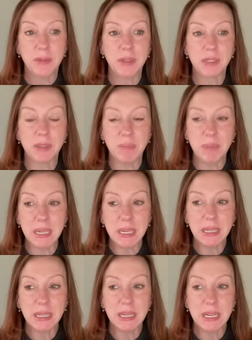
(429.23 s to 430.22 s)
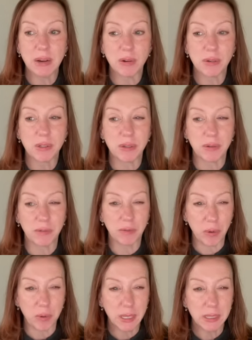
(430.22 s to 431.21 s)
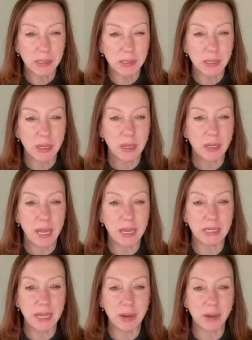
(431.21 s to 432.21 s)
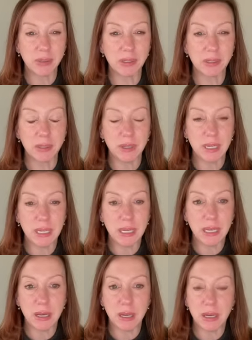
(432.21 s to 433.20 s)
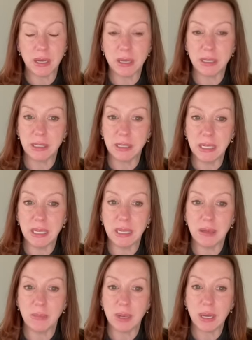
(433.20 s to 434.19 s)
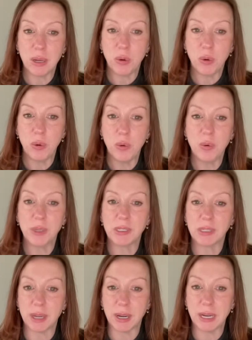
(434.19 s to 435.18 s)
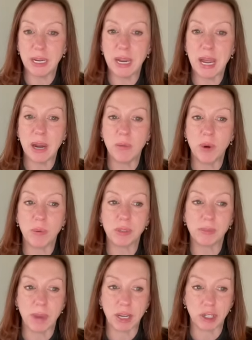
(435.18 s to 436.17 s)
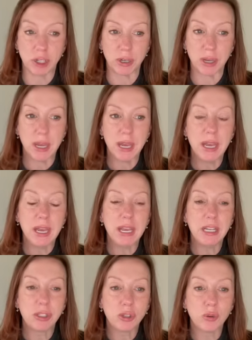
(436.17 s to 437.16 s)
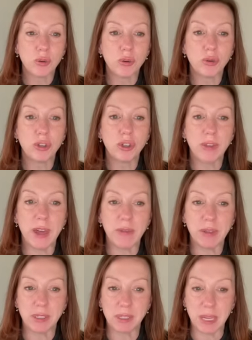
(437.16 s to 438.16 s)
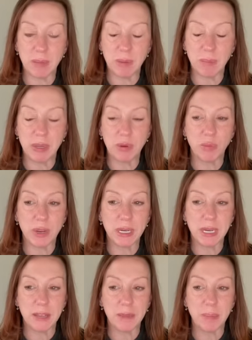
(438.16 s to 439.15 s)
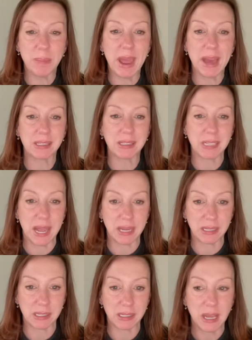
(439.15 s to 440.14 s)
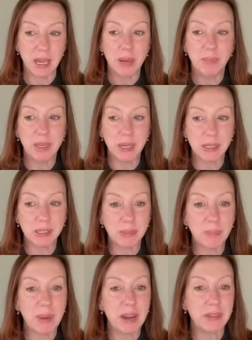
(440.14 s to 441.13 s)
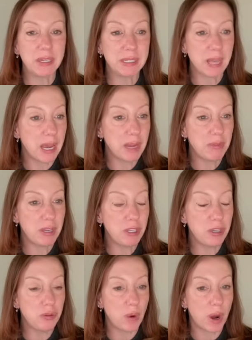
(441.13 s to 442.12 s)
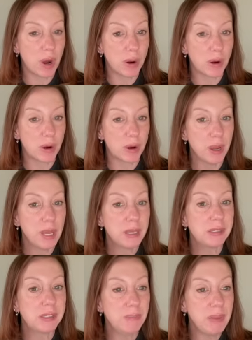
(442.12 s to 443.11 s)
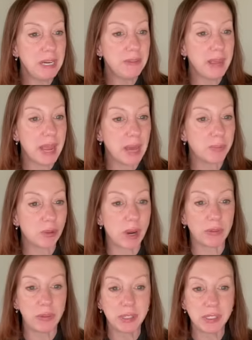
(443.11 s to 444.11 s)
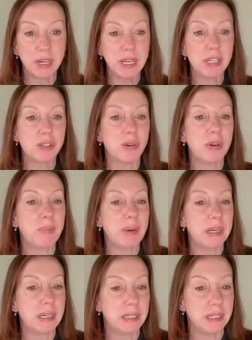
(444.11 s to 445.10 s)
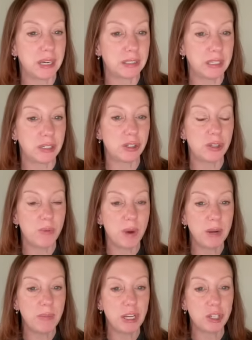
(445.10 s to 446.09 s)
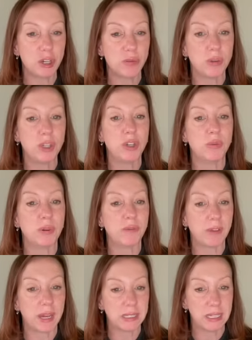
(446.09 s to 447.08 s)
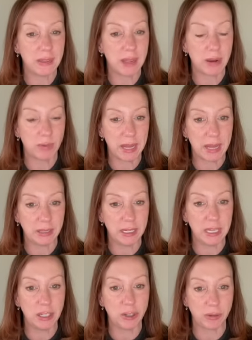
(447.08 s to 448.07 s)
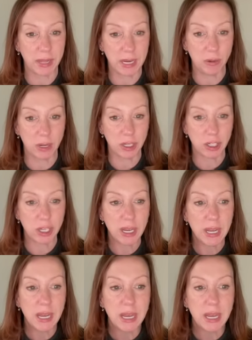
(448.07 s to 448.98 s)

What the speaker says: This immediately narrows the focus and tells the team who was studied and what was measured. It's crucial that this statement be written in the past tense because by the time that you are submitting the abstract, the study has already been conducted. So you want to make sure you're reflecting that reality in your language.